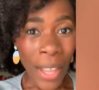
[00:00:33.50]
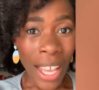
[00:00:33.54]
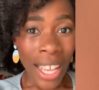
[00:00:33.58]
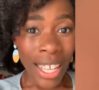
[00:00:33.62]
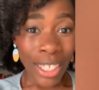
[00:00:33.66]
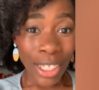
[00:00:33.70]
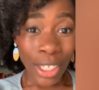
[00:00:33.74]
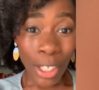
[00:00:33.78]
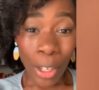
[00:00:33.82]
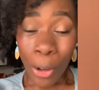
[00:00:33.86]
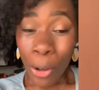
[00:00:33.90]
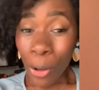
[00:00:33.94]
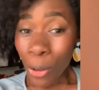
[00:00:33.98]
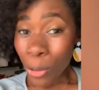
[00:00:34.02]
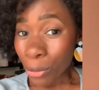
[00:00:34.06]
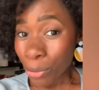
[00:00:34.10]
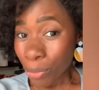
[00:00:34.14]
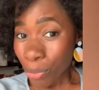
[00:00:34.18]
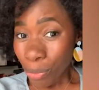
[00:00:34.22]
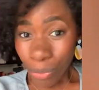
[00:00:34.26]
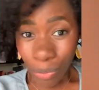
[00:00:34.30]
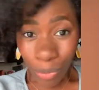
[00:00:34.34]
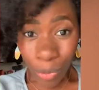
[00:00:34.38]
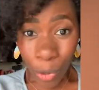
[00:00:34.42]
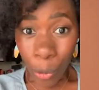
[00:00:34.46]
So
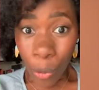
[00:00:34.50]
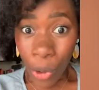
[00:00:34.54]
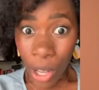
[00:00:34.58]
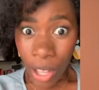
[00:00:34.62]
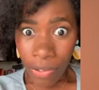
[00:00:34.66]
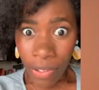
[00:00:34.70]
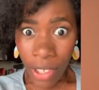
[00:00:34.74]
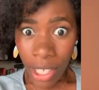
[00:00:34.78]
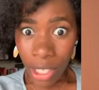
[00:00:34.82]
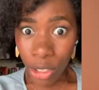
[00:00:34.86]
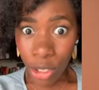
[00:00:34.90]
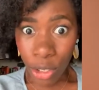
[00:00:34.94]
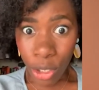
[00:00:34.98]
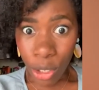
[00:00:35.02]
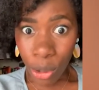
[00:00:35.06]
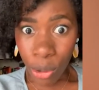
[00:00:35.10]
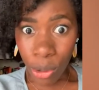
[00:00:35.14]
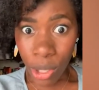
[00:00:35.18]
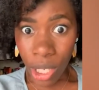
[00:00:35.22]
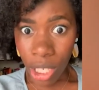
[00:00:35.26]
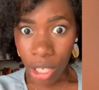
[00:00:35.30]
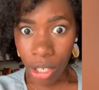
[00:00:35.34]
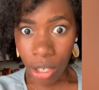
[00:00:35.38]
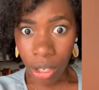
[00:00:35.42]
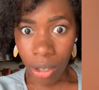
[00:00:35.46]
with this new
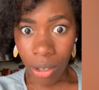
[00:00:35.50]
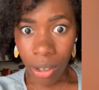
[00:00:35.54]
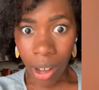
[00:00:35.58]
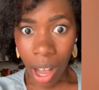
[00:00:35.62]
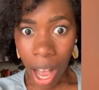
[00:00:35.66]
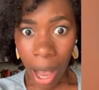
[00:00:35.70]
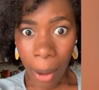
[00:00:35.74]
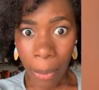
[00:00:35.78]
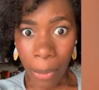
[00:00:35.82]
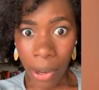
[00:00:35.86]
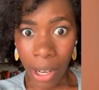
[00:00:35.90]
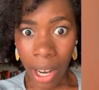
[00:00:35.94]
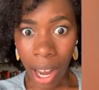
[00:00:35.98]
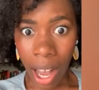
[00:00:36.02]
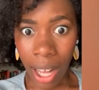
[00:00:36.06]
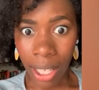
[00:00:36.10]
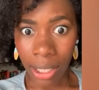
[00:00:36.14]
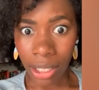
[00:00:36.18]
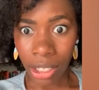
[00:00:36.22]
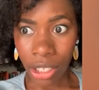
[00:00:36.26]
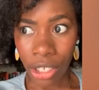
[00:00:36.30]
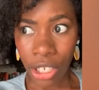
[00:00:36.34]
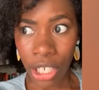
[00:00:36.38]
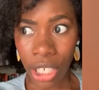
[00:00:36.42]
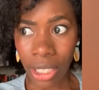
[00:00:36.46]
digital opera
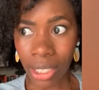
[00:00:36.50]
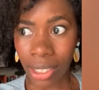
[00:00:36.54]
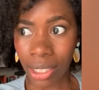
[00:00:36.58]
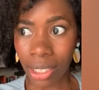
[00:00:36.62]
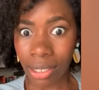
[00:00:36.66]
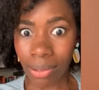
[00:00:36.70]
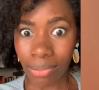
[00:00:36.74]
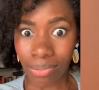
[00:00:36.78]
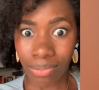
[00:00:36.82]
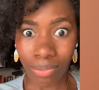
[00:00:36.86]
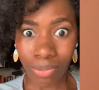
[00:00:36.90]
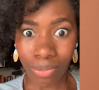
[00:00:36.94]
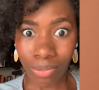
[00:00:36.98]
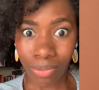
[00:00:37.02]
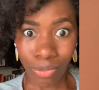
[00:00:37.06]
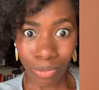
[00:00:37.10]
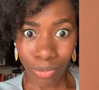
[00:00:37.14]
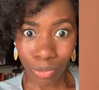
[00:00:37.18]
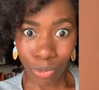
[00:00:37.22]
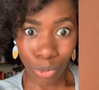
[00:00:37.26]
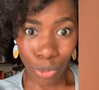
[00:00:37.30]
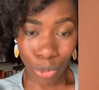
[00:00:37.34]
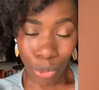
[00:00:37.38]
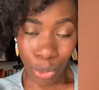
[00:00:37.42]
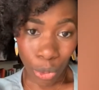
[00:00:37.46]
concert, it's
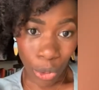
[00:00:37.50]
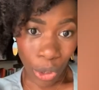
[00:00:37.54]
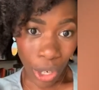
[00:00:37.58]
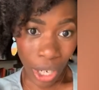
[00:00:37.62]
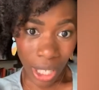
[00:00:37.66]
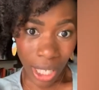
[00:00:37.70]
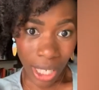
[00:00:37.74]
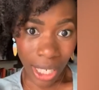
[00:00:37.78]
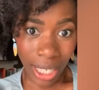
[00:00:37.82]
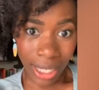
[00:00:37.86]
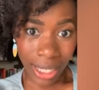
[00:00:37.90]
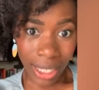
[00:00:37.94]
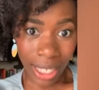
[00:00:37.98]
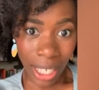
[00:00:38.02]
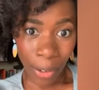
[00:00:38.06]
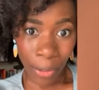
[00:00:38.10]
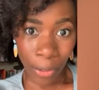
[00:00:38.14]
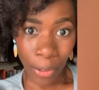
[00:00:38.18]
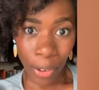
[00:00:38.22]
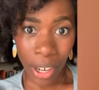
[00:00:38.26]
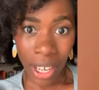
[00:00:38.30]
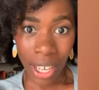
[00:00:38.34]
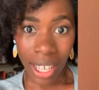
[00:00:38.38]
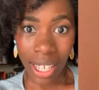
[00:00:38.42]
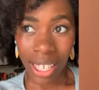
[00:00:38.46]
really
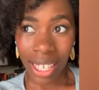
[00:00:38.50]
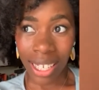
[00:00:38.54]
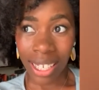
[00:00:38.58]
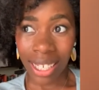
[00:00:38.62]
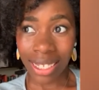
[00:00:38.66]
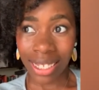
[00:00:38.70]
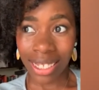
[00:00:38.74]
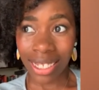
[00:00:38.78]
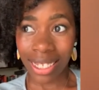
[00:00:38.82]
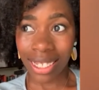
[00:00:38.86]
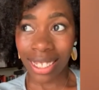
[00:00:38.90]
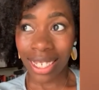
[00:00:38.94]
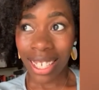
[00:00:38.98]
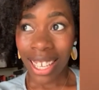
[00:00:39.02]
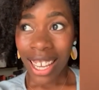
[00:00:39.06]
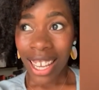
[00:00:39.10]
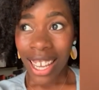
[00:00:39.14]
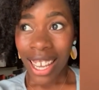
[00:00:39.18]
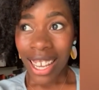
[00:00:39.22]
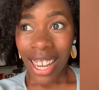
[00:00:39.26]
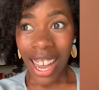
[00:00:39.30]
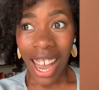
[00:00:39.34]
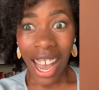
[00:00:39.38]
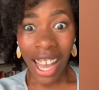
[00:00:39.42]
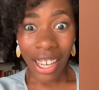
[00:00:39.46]
different and it's
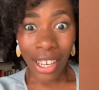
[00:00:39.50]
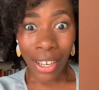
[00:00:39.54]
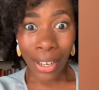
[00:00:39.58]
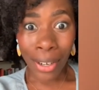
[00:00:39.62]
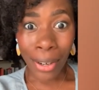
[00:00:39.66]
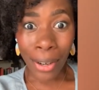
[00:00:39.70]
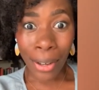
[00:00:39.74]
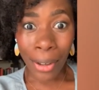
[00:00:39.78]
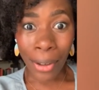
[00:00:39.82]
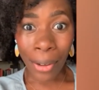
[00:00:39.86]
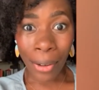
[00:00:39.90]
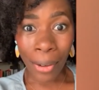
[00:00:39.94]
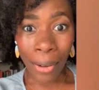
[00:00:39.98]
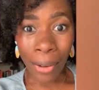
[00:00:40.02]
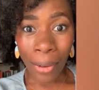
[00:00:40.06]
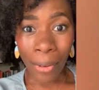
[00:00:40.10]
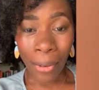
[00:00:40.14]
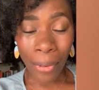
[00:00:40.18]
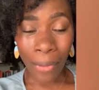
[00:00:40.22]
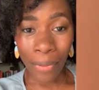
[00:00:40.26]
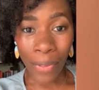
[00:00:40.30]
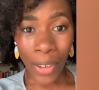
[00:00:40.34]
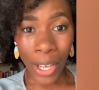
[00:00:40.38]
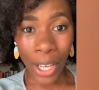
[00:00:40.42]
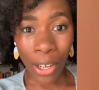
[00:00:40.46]
kind of
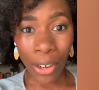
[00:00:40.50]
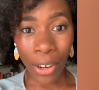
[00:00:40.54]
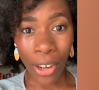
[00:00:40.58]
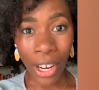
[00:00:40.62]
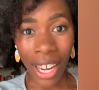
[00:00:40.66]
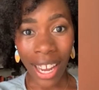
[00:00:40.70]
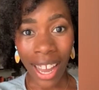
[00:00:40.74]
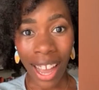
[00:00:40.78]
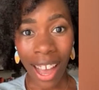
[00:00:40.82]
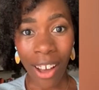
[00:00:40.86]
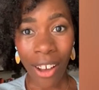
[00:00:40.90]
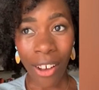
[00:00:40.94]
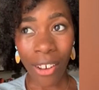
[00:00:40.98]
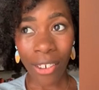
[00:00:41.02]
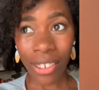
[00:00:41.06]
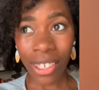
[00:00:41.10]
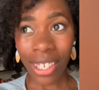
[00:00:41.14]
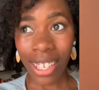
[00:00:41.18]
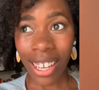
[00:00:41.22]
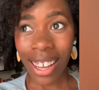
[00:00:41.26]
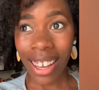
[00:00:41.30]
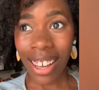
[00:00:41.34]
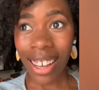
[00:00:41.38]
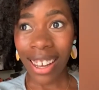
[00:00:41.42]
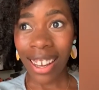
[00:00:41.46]
new, figuring out
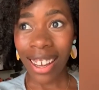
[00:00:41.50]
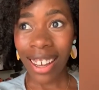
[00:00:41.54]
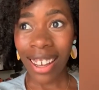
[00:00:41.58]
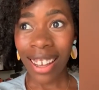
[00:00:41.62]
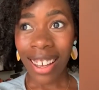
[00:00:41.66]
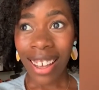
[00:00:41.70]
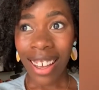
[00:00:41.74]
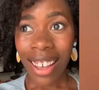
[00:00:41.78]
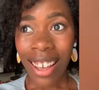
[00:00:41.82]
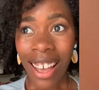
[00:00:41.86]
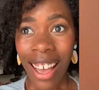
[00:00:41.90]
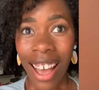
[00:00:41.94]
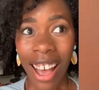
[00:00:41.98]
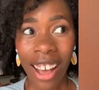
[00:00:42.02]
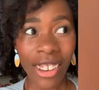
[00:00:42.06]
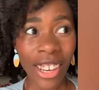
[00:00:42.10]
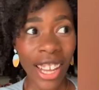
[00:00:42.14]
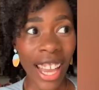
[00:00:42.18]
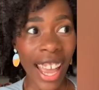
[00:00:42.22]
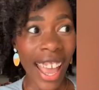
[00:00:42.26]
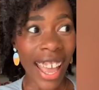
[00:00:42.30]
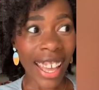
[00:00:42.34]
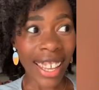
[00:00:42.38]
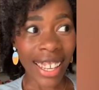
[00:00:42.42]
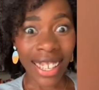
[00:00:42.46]
how
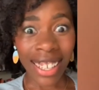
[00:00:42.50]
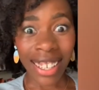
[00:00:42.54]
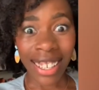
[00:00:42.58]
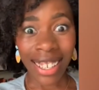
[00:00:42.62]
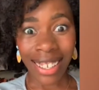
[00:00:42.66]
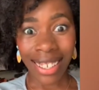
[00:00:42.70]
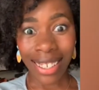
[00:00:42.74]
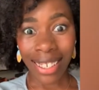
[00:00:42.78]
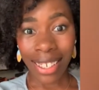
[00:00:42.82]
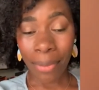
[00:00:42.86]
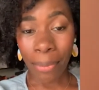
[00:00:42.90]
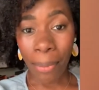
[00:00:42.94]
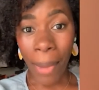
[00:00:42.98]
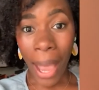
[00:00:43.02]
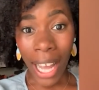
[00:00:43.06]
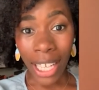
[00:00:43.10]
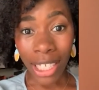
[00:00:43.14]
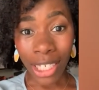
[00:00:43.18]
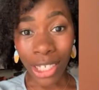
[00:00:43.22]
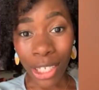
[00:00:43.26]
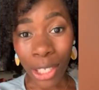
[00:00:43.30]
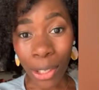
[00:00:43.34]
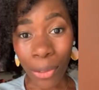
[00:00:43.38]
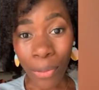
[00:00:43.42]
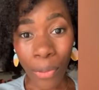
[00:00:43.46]
to edit and
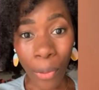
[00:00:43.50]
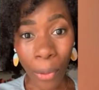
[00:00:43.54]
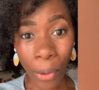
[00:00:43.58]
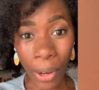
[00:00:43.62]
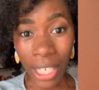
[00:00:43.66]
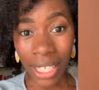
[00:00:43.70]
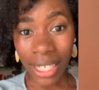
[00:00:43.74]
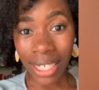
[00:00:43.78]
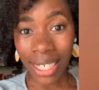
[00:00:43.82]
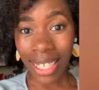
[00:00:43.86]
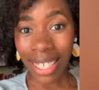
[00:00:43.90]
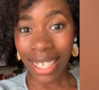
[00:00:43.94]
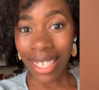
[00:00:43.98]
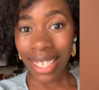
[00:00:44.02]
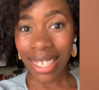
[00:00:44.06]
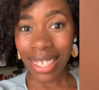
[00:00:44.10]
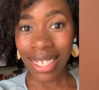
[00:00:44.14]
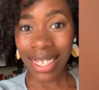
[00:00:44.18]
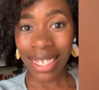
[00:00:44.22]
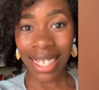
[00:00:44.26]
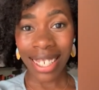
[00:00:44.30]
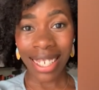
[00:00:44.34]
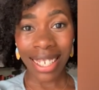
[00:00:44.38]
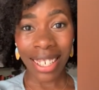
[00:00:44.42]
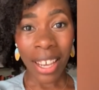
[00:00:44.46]
match the
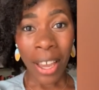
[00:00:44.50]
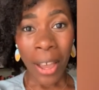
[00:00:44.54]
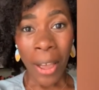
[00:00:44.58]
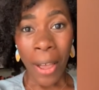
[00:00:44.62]
voices and